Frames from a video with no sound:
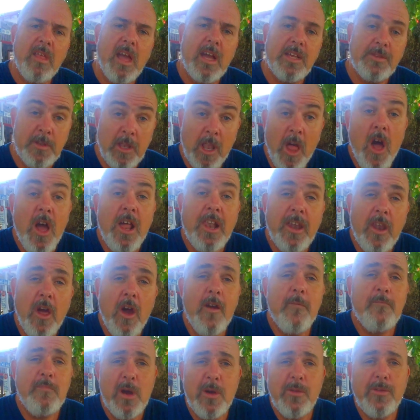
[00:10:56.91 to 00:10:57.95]
As Lyell and I
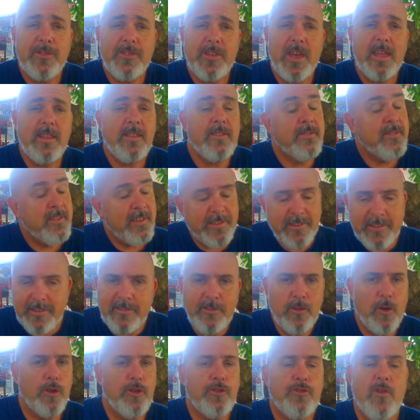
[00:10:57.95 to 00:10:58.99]
have both said, this is
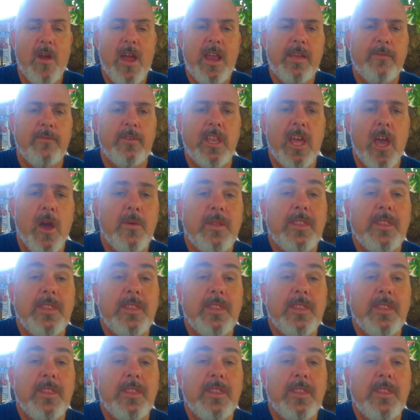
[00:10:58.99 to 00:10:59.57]
not a training video,